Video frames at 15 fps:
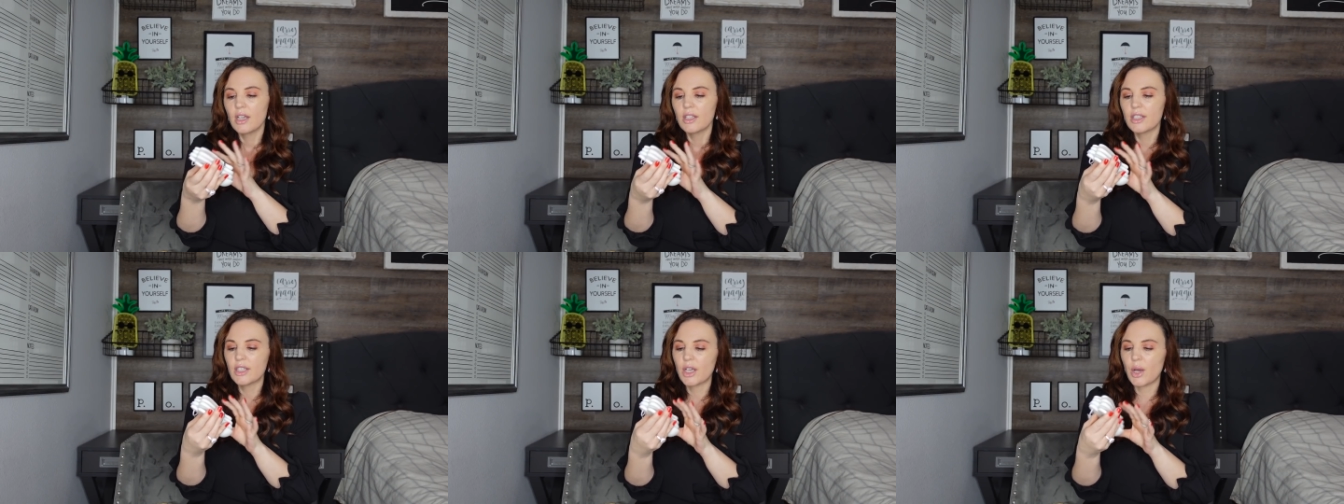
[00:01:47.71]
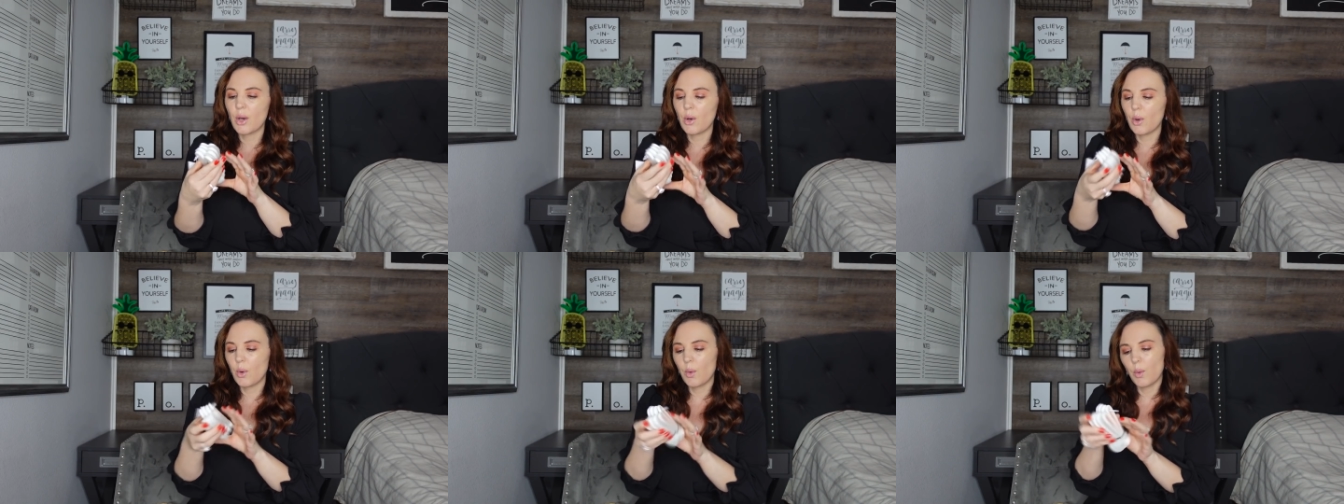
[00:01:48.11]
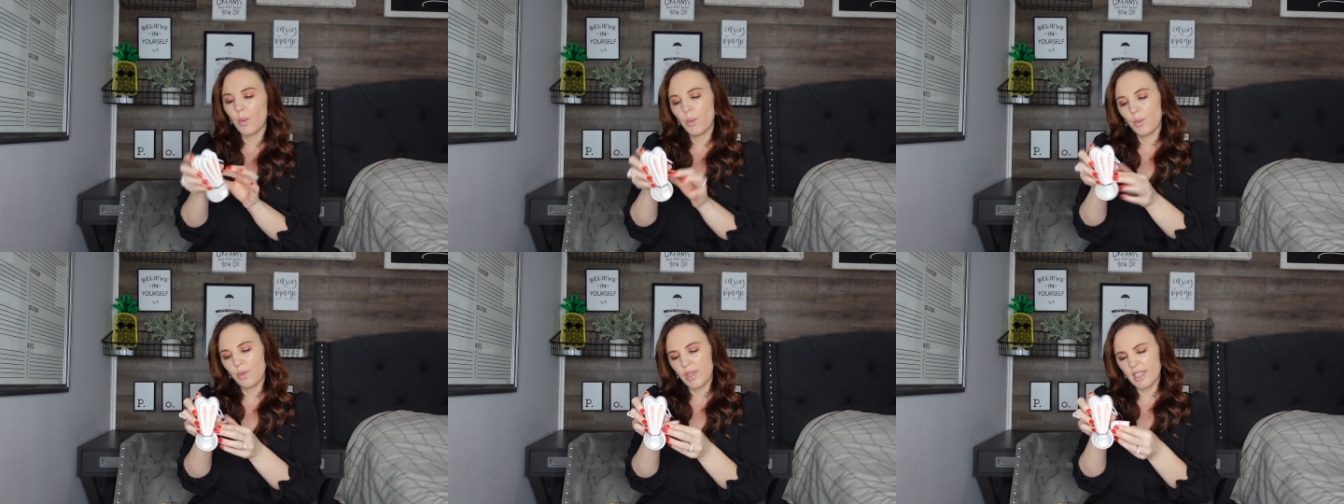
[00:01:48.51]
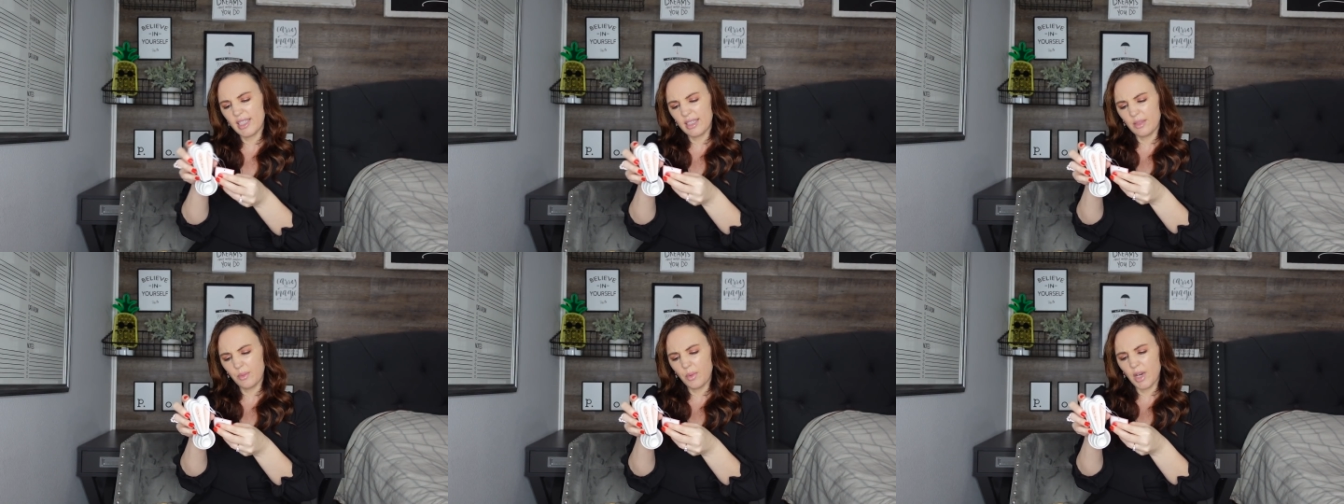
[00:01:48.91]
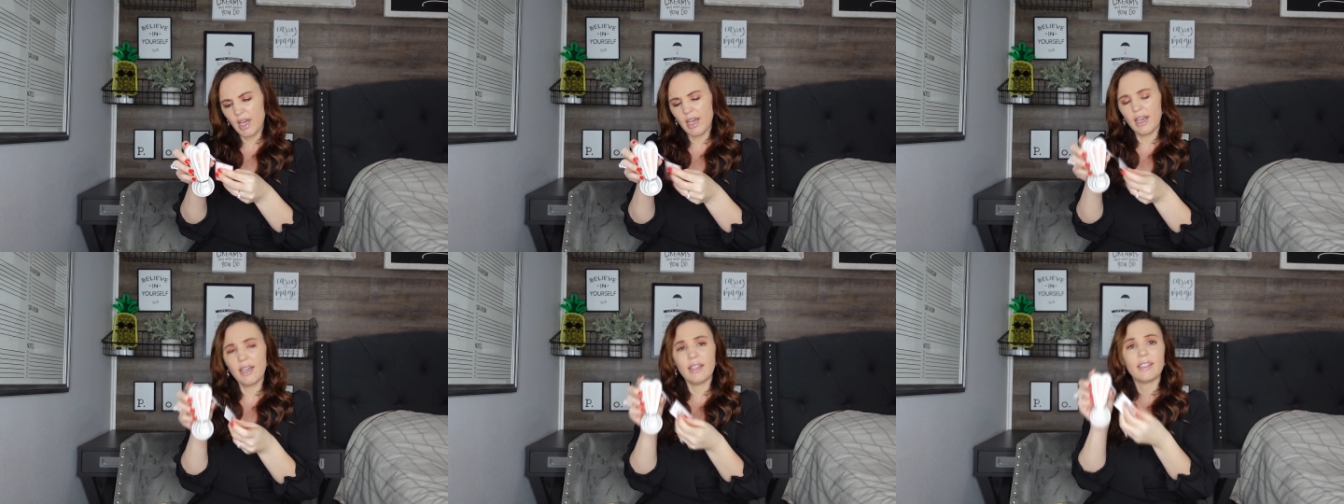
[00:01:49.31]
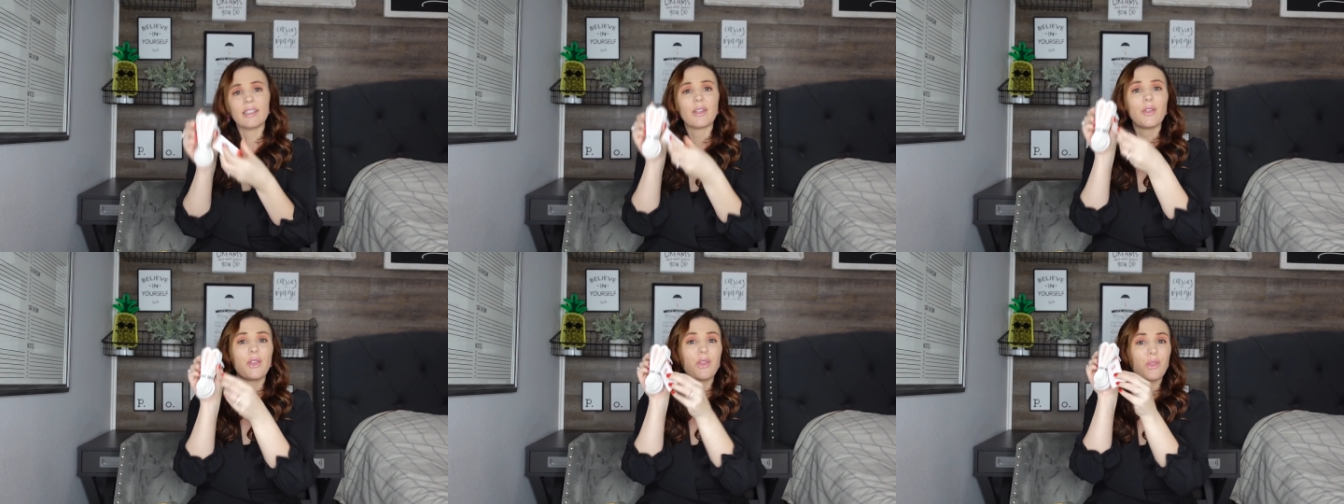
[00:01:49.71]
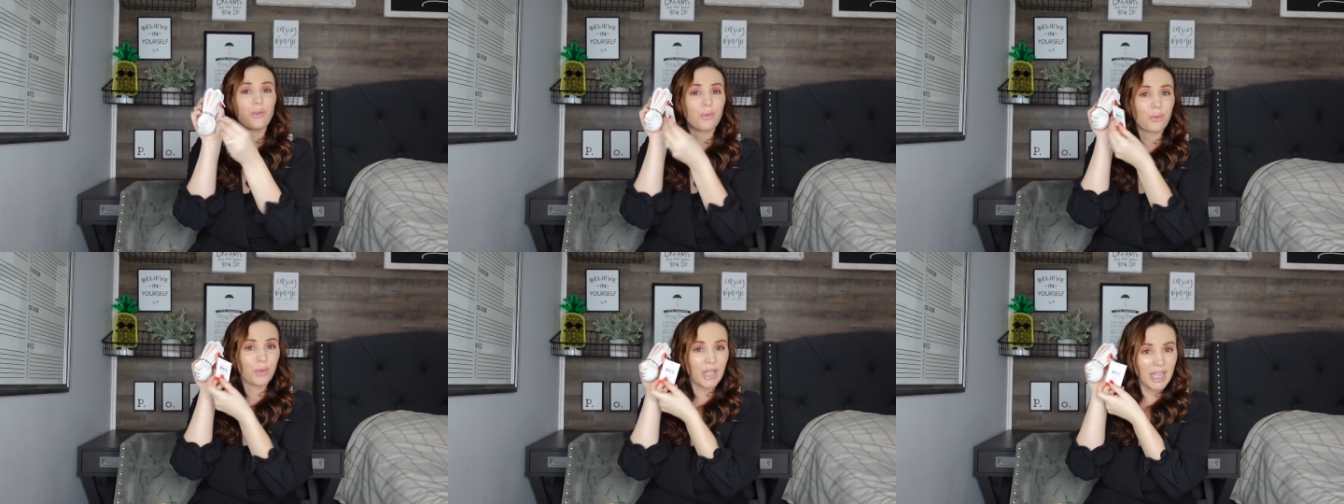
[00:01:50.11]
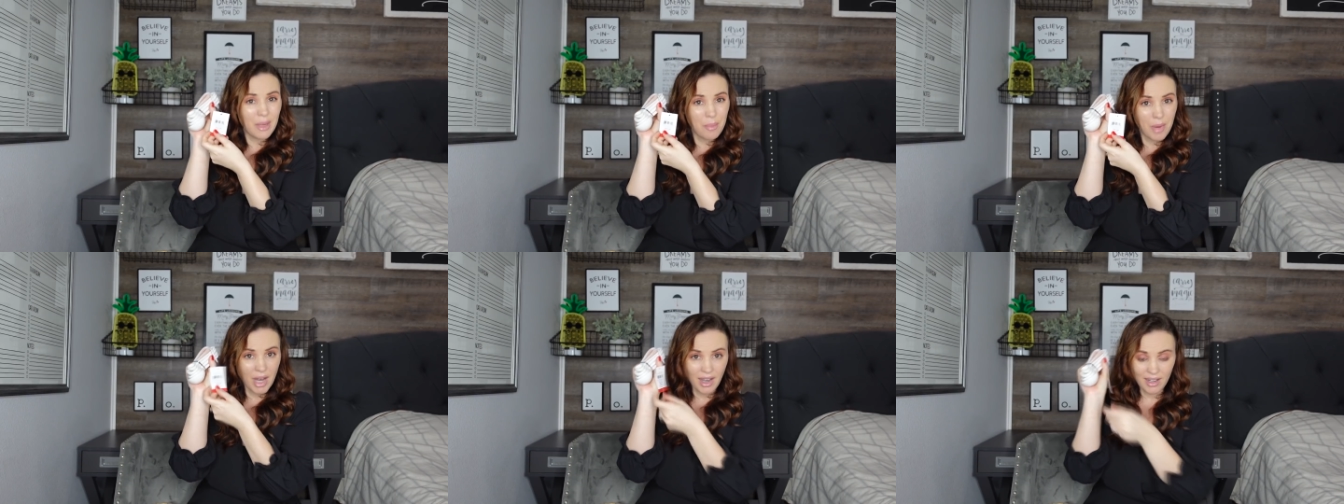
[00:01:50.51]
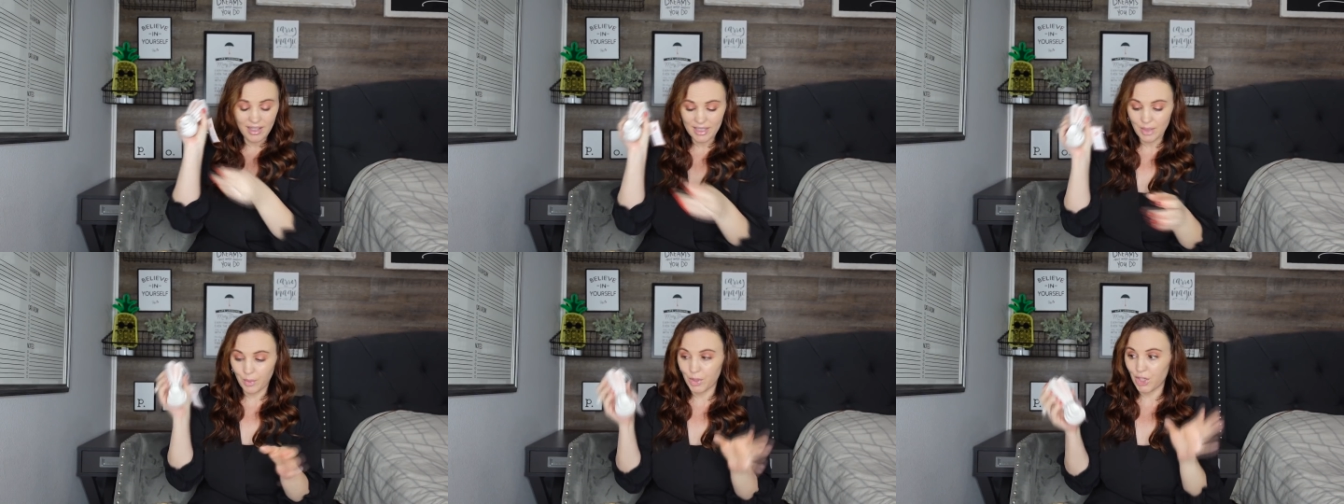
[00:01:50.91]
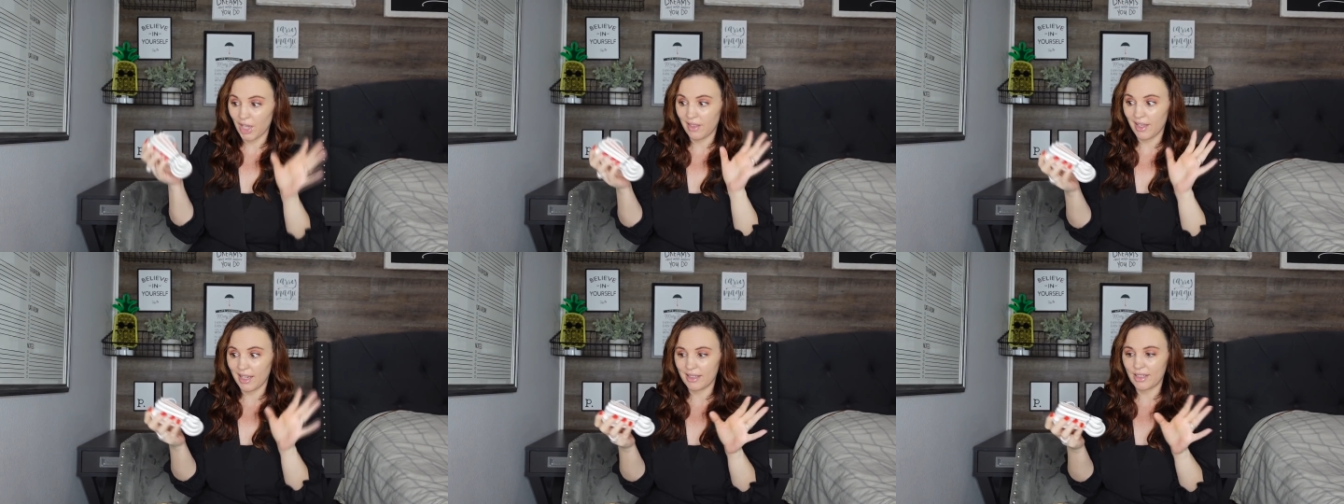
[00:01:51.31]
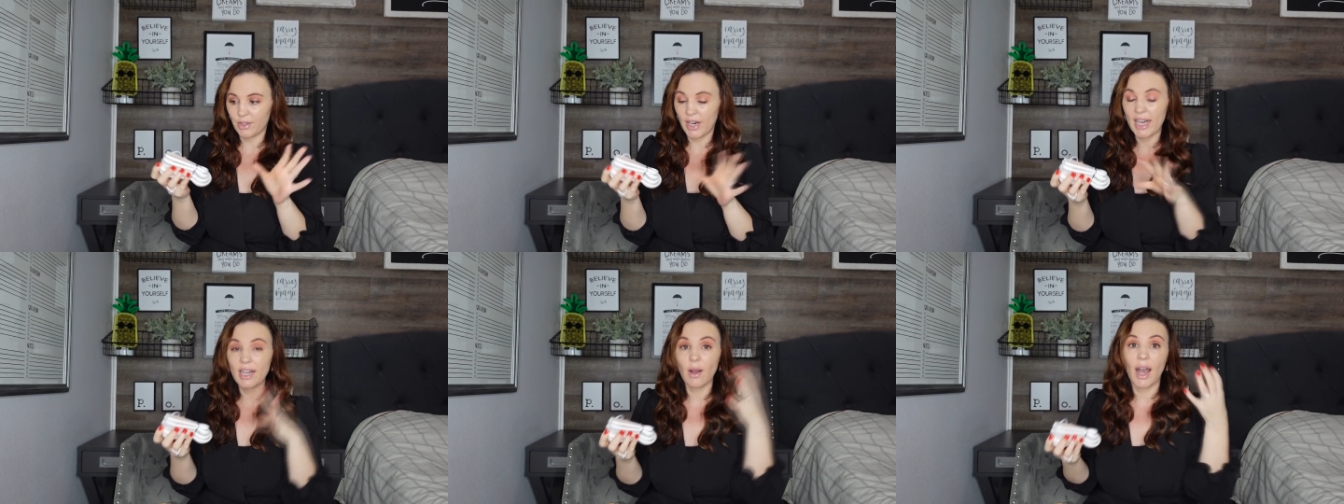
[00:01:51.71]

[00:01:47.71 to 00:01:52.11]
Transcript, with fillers: So this was $3, which I think is great.